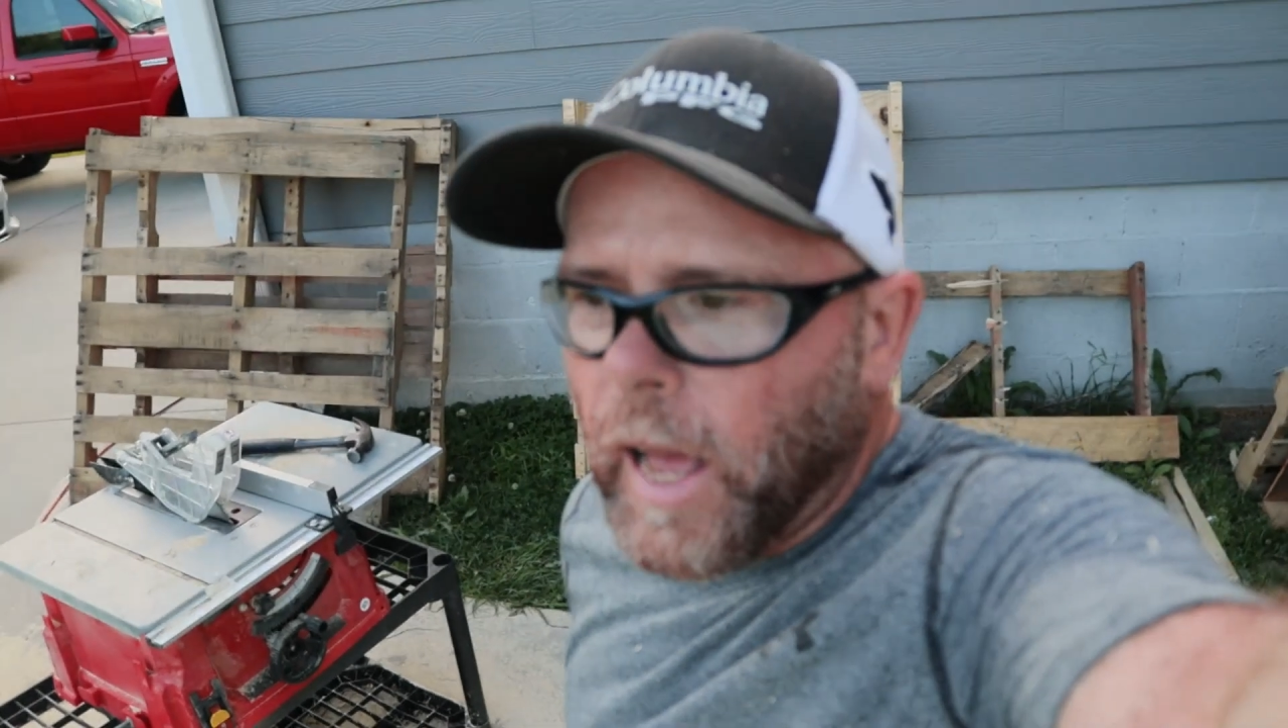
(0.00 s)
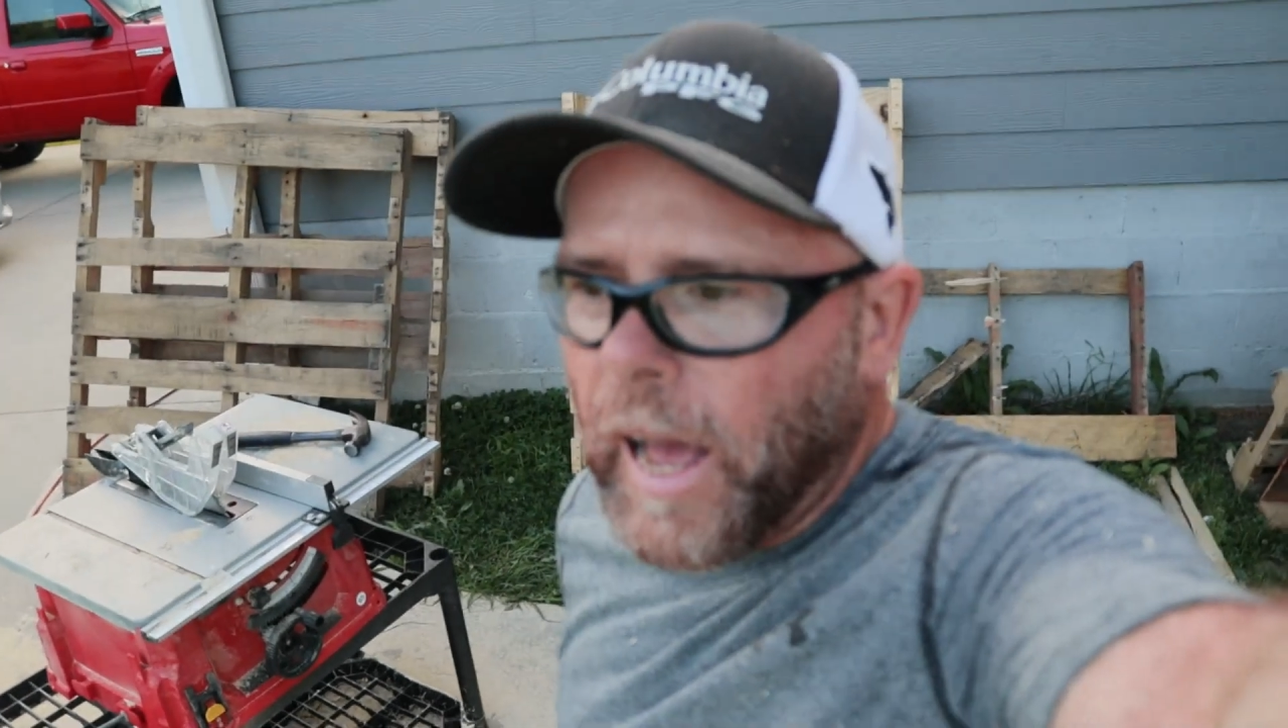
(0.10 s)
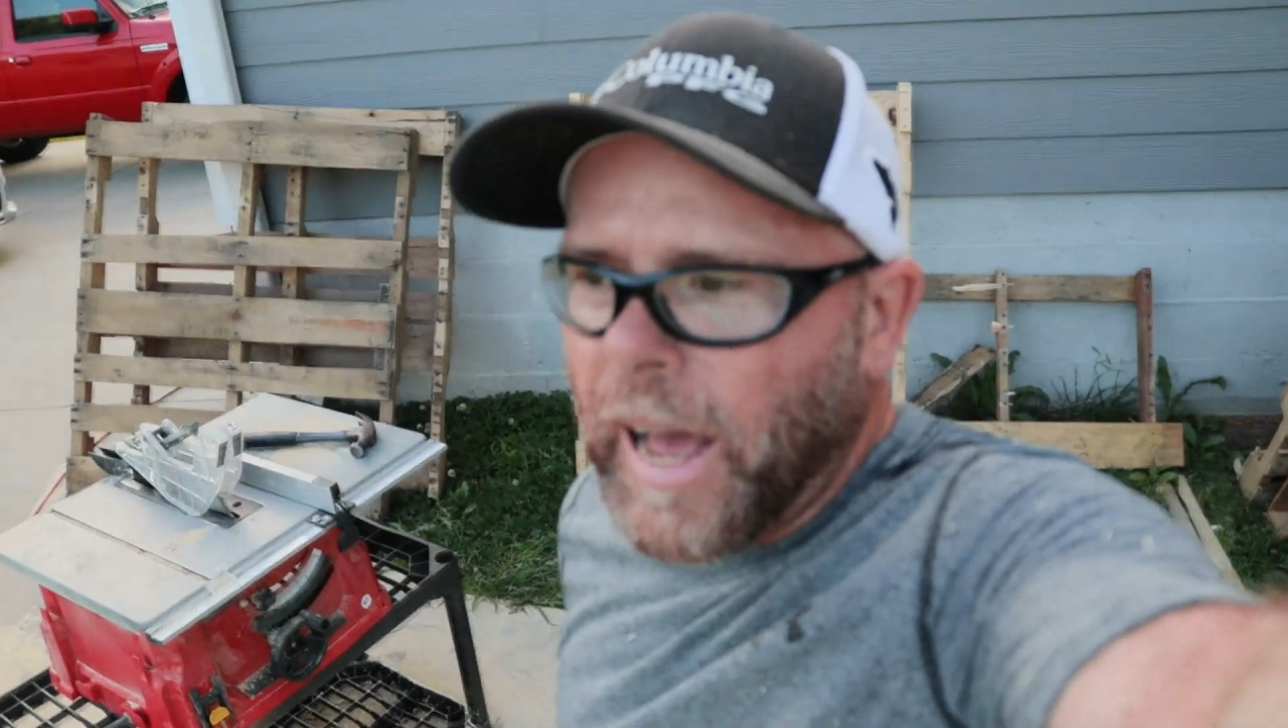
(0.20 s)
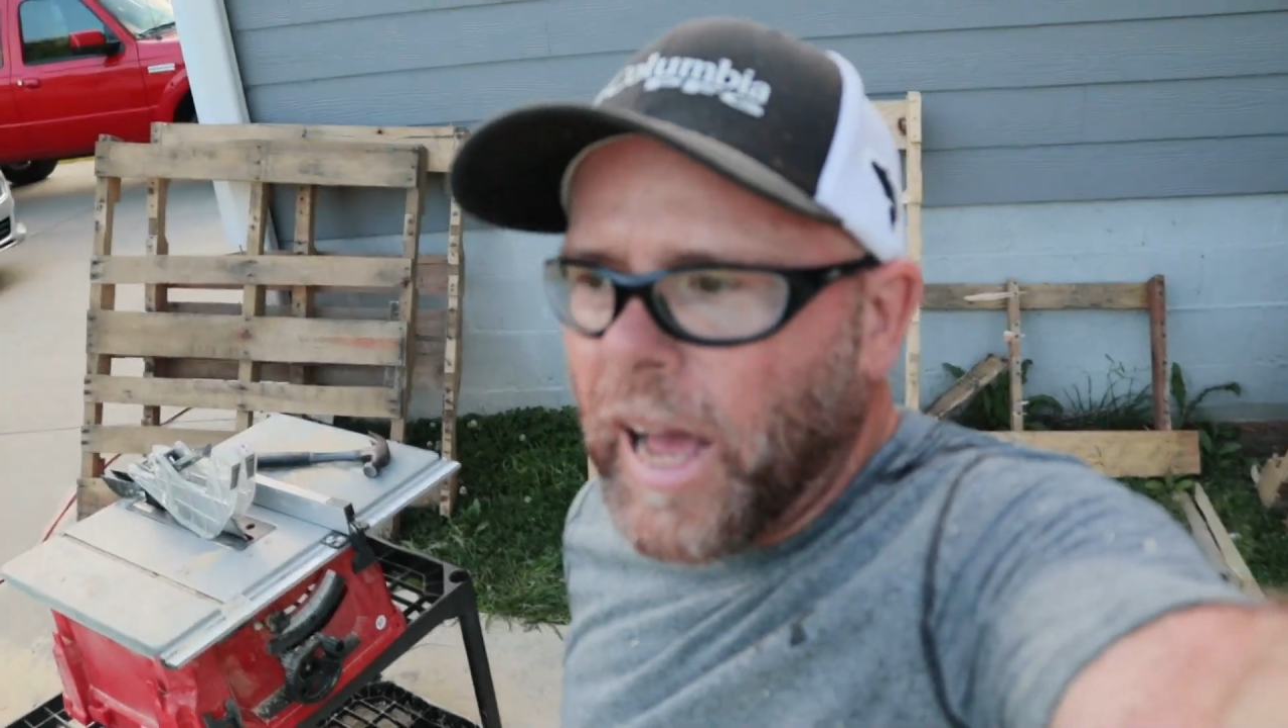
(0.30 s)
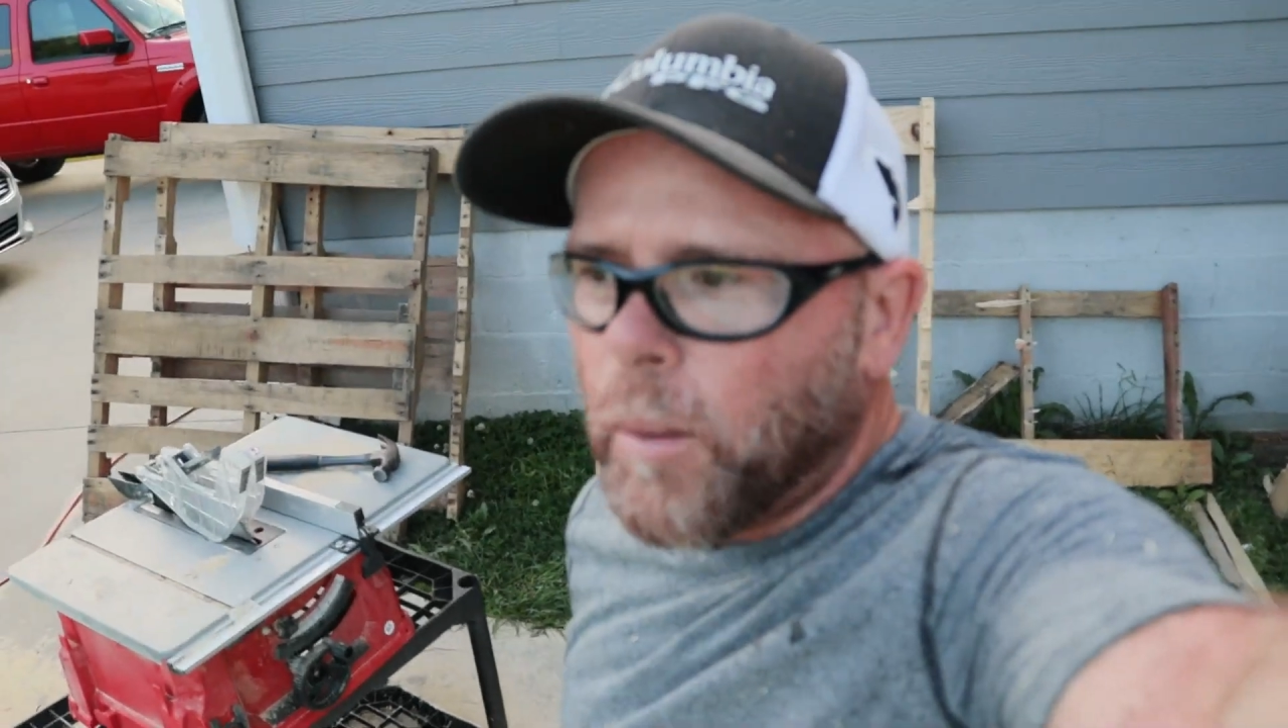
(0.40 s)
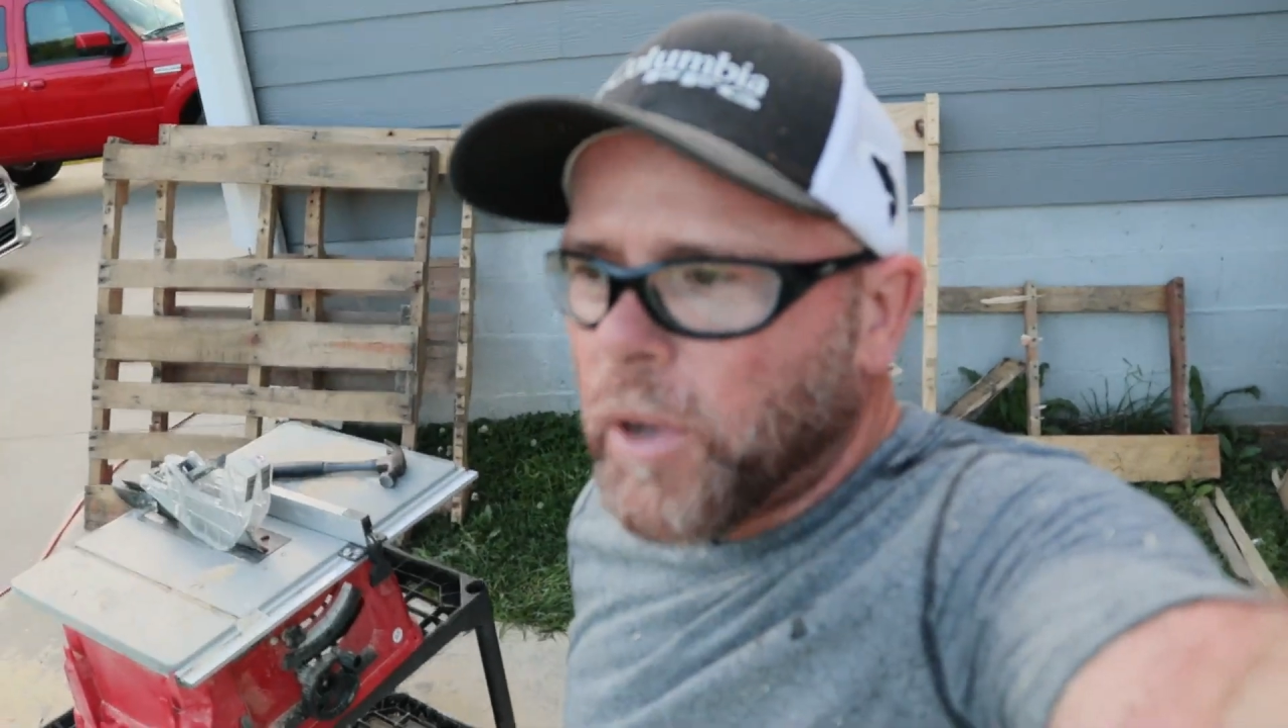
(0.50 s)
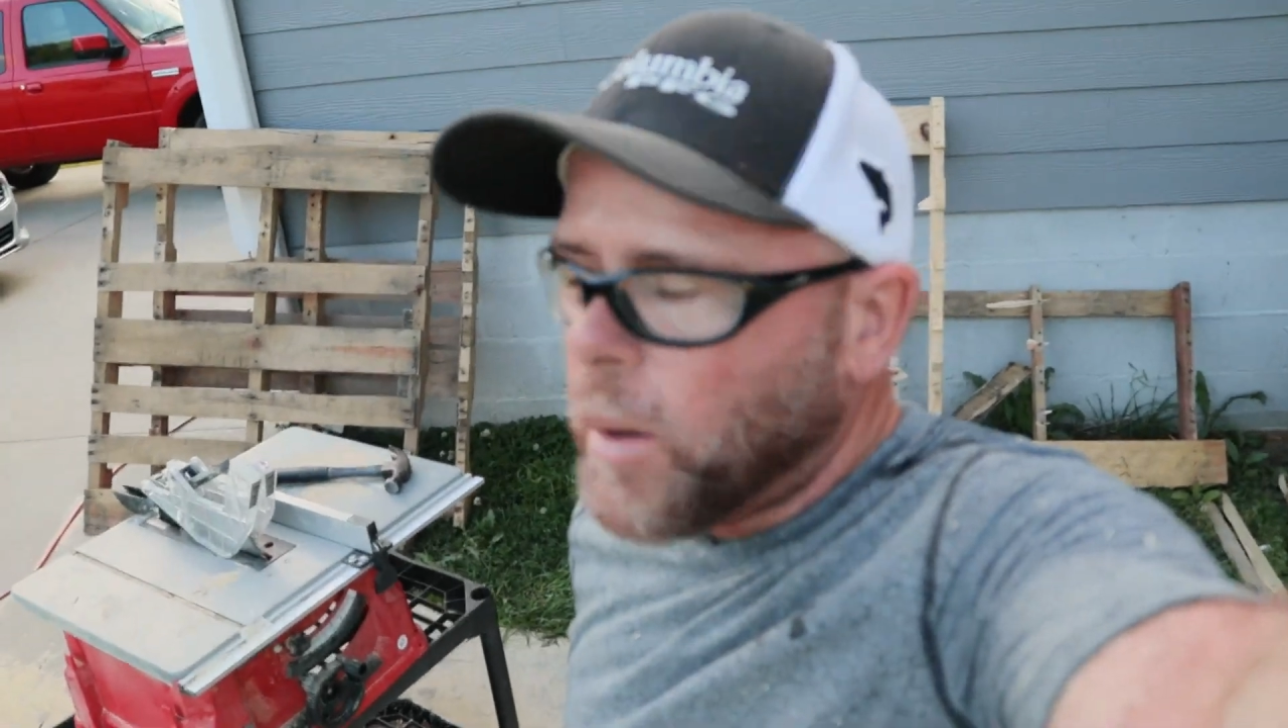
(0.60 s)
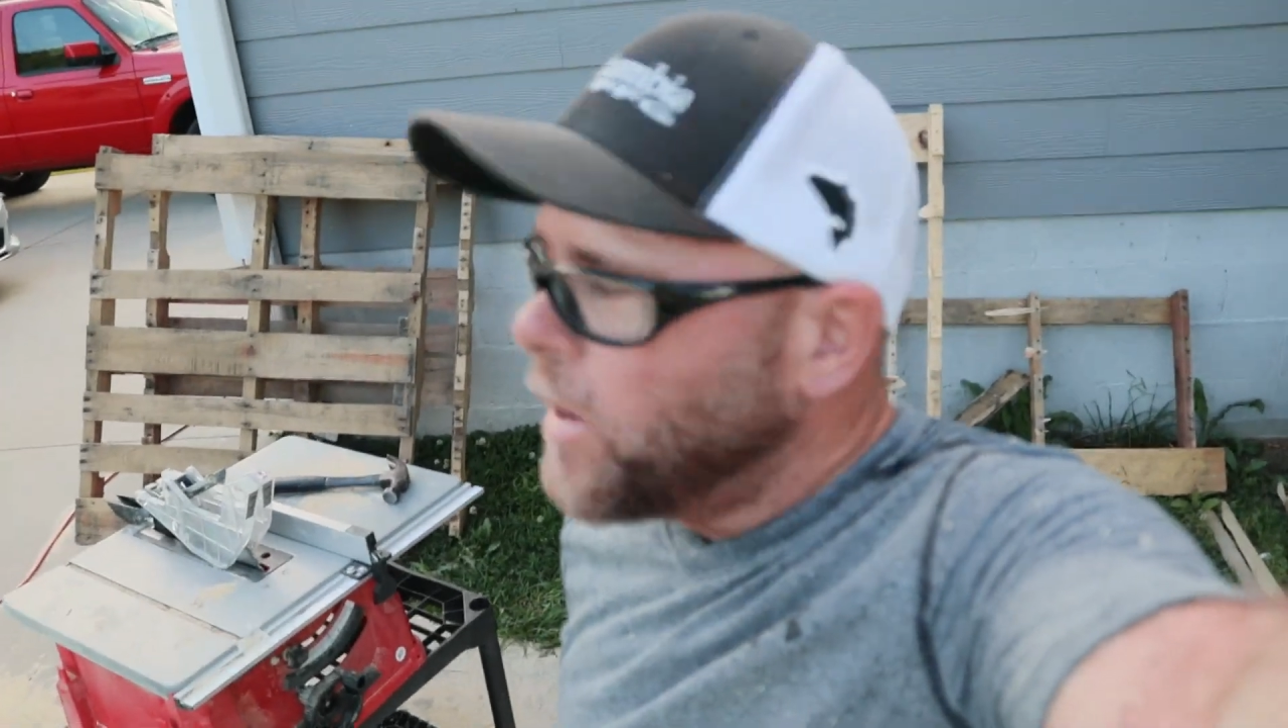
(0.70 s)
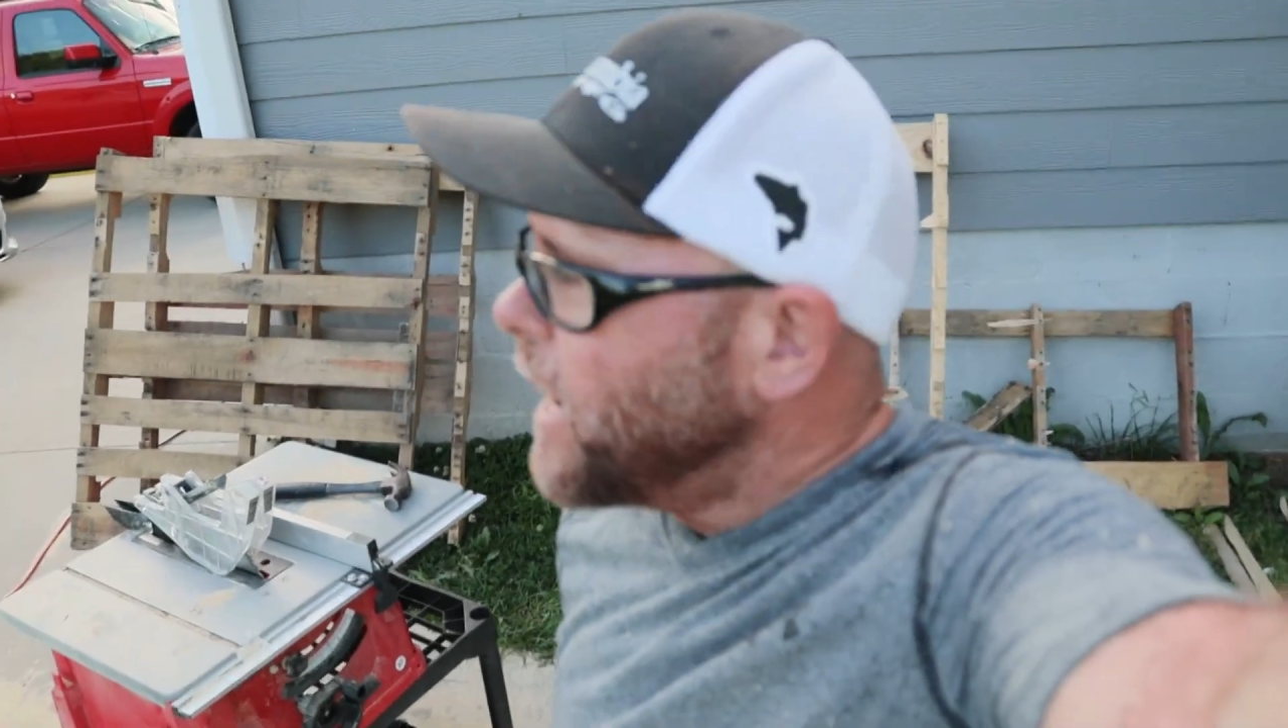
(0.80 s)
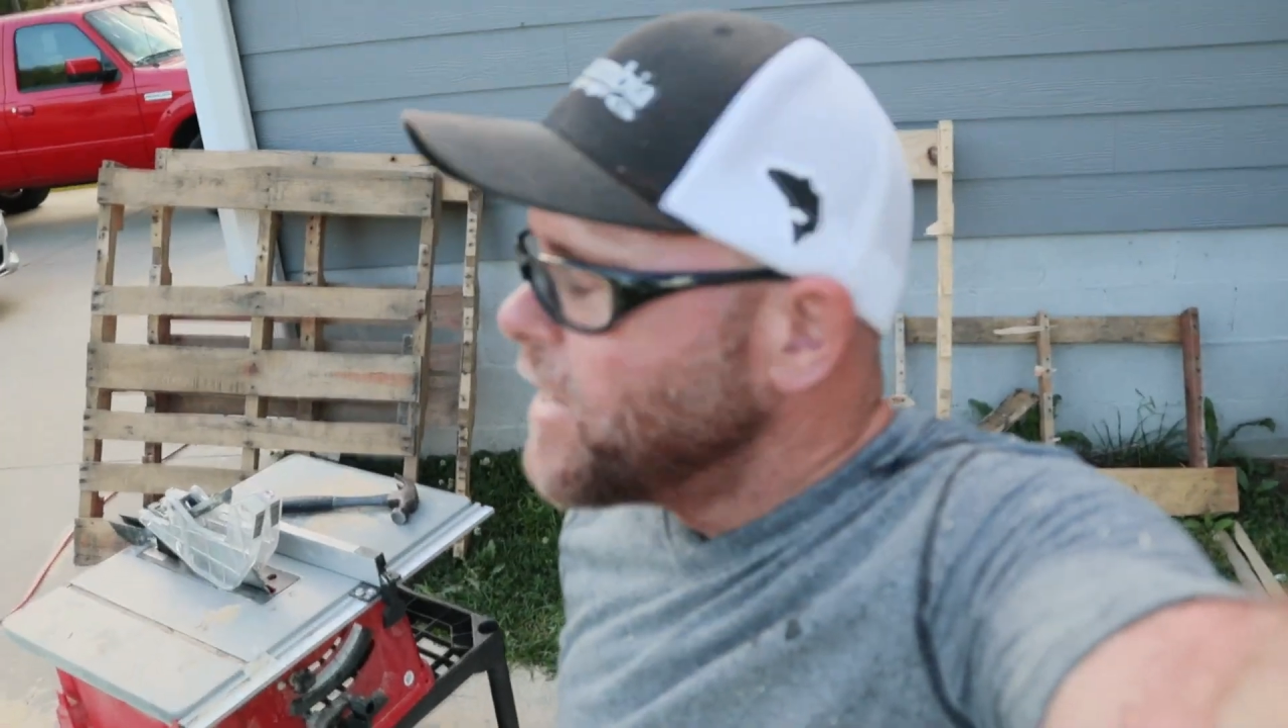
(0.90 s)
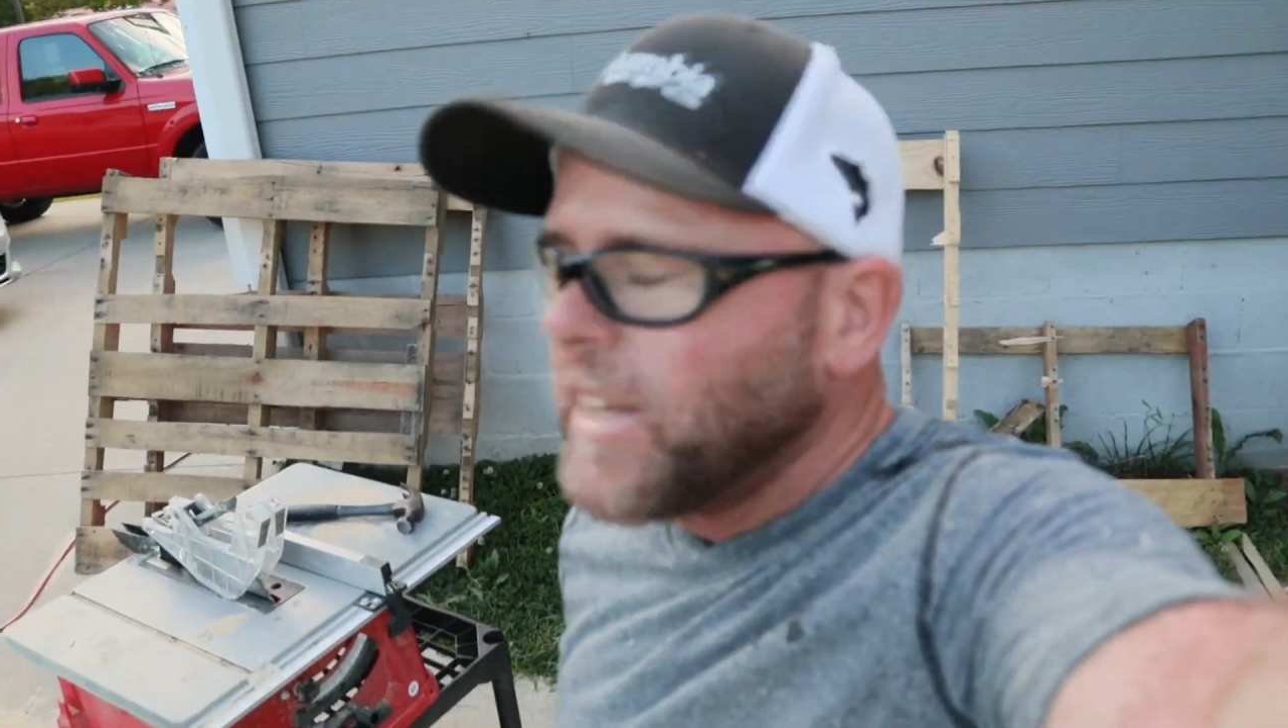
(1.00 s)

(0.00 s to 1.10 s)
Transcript: I'm coming at